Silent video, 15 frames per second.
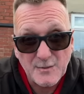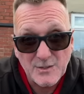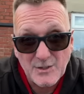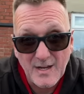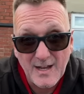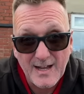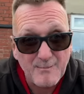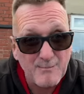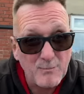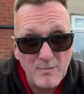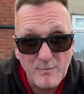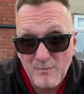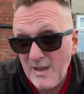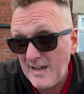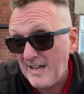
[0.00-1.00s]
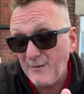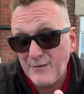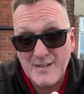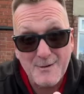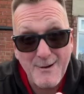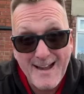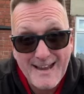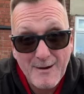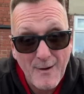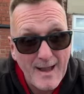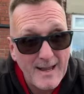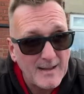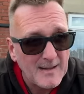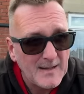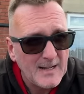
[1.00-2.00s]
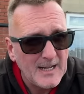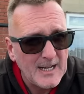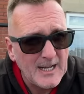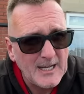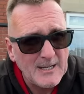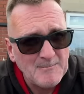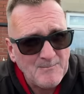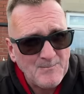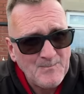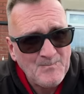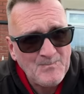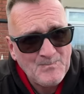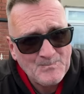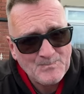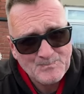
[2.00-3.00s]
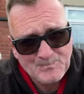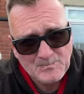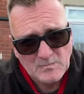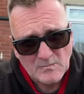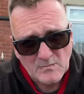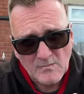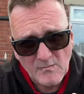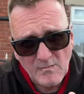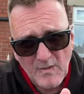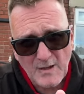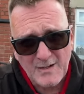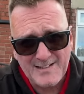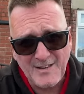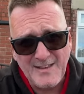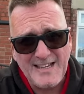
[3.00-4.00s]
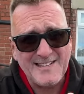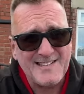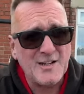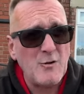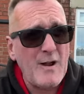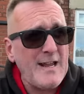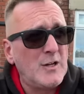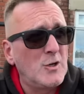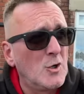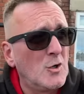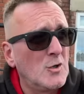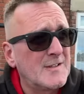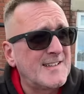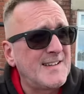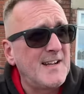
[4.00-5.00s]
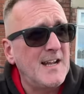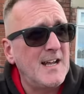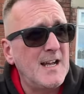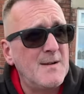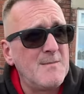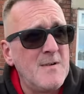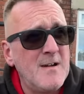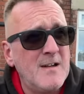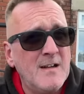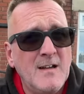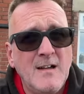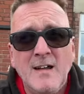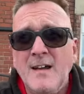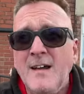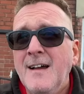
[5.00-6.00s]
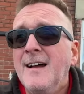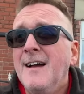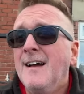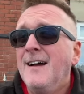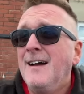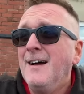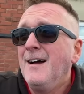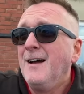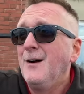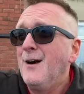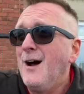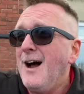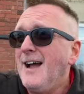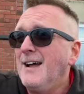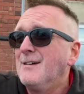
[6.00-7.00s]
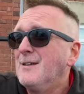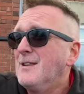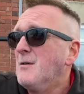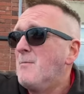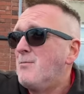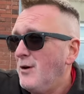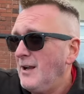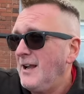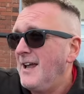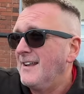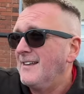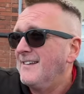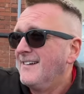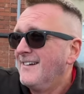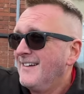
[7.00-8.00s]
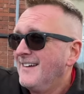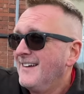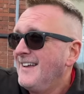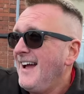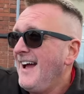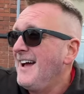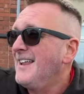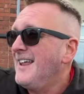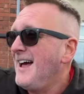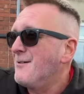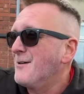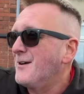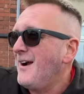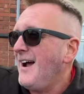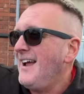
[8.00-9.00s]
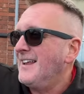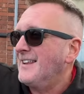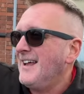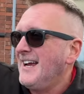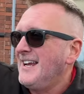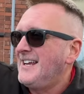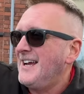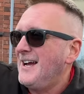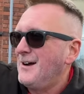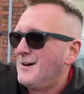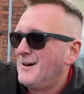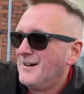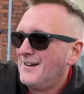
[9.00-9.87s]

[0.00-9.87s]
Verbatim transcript: which I give to anyway. Um, because I think it's a great cause. Um, you're alright, they were brilliant. Yeah, they were great, thank you.